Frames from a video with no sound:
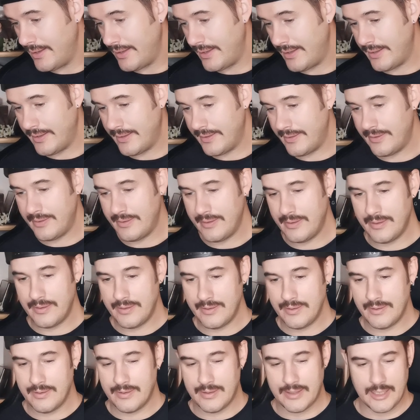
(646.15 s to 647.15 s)
And
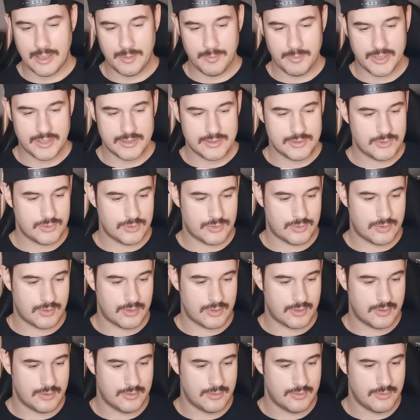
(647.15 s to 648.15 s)
I'm not
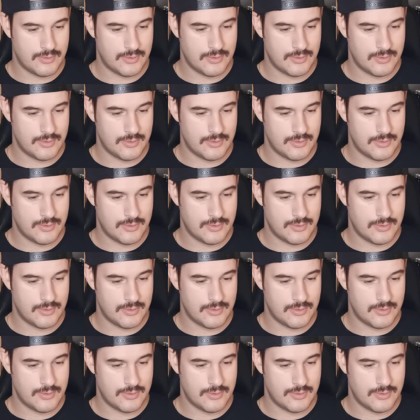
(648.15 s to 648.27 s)
sure